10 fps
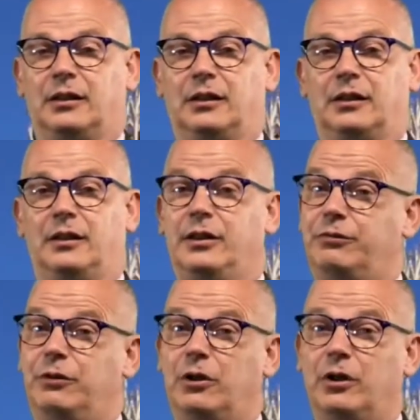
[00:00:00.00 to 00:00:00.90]

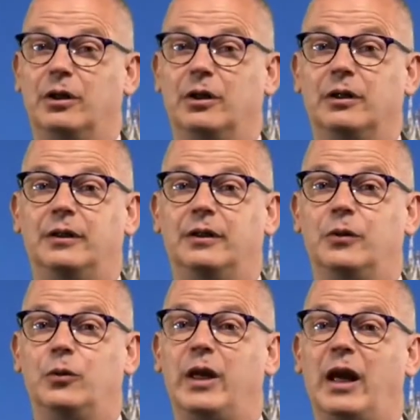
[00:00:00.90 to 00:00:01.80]
Therefore,
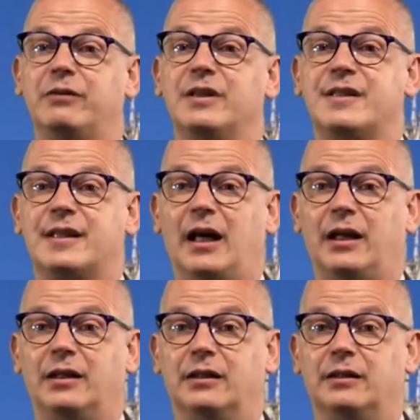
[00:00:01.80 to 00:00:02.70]
we have
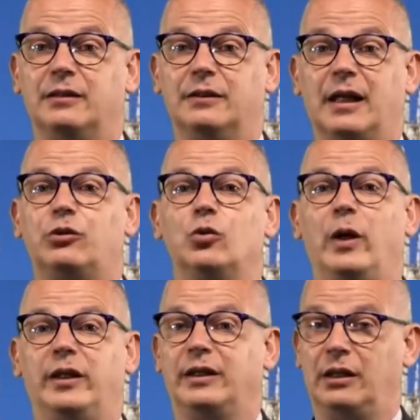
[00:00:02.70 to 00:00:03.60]
decided not to
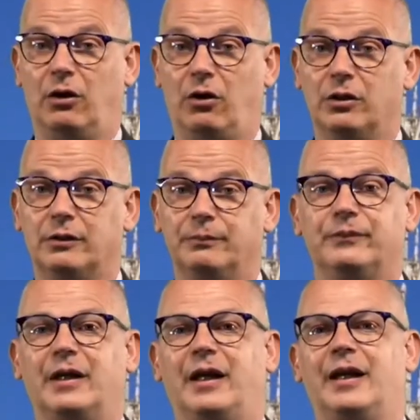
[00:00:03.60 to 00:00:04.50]
wait any longer
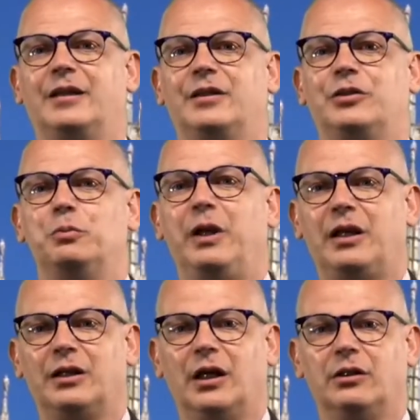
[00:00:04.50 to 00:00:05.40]
and to make
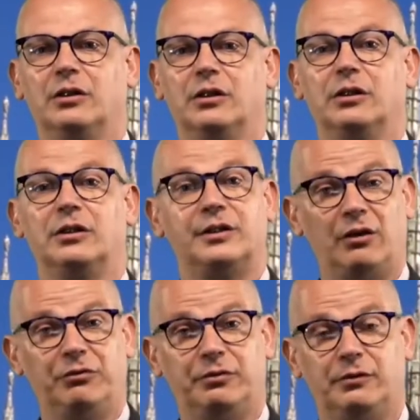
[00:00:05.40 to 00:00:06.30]
another
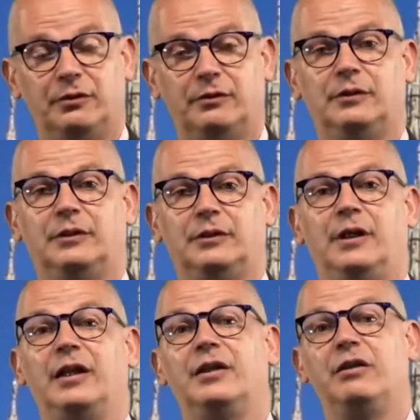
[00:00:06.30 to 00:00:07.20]
tough
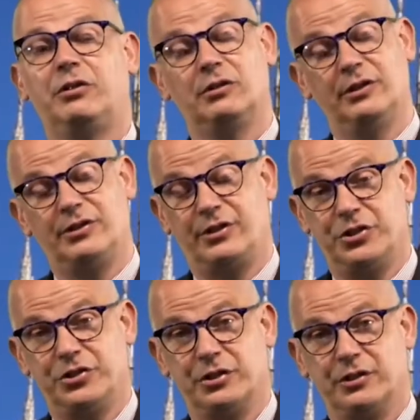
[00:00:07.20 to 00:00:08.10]
and difficult
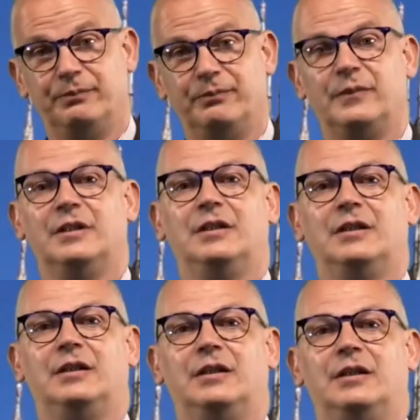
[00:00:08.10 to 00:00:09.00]
decision,
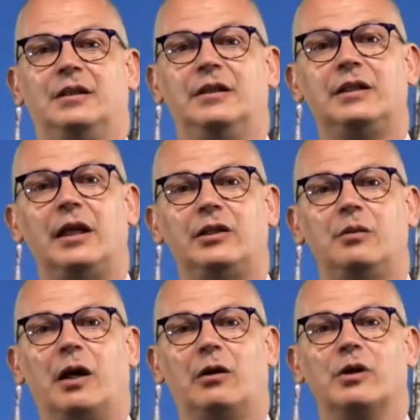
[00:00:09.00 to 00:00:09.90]
dictated
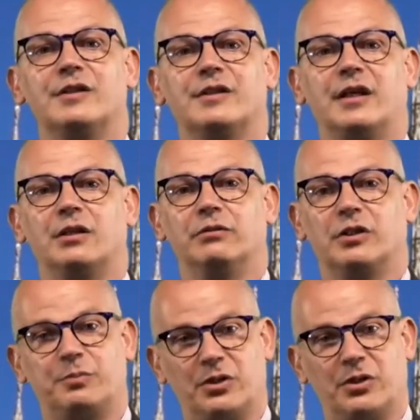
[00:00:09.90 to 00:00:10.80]
by our sense of
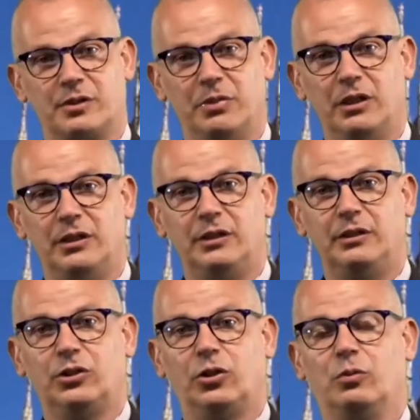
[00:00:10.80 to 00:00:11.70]
responsibility
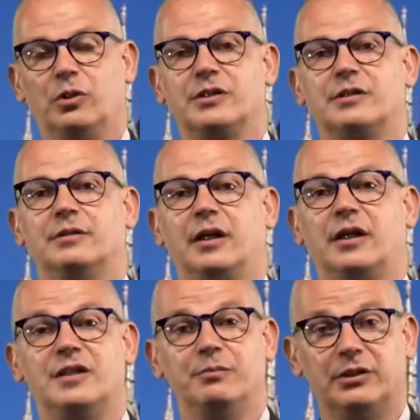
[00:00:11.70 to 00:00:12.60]
towards
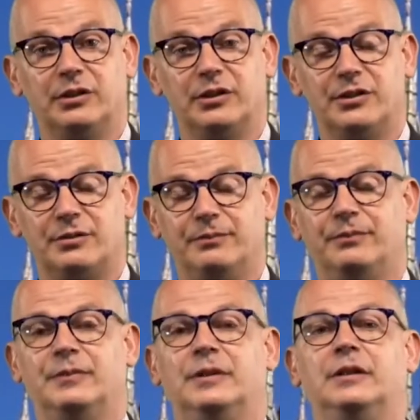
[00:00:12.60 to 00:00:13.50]
exhibitors,
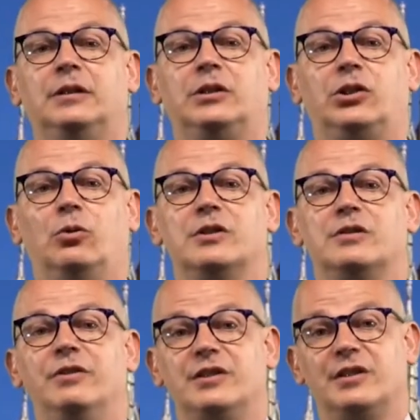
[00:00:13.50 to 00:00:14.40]
towards
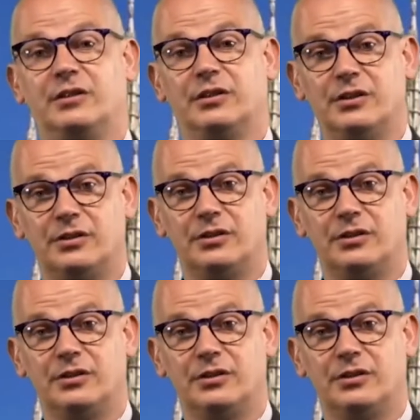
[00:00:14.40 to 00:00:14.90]
visitors,